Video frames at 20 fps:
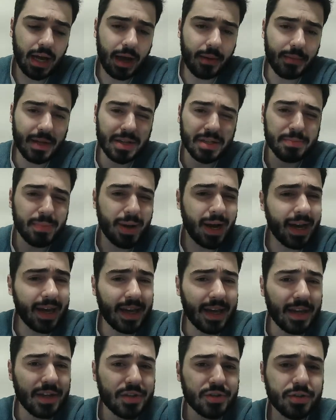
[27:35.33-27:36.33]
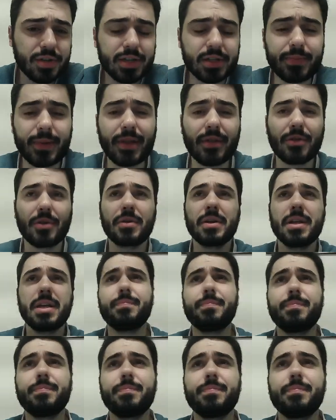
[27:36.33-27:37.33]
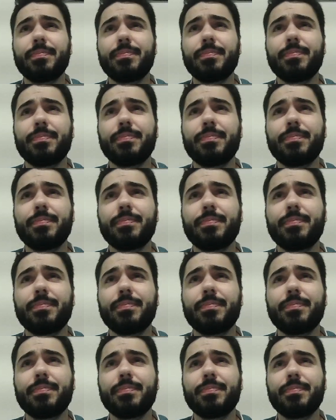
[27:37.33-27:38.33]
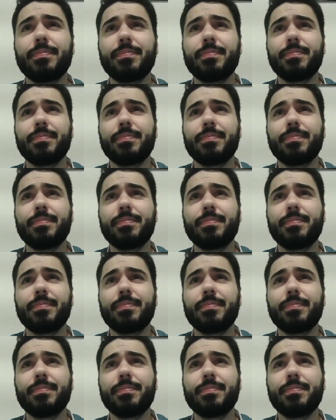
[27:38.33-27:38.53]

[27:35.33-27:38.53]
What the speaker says: He's my age. He's about 30 now.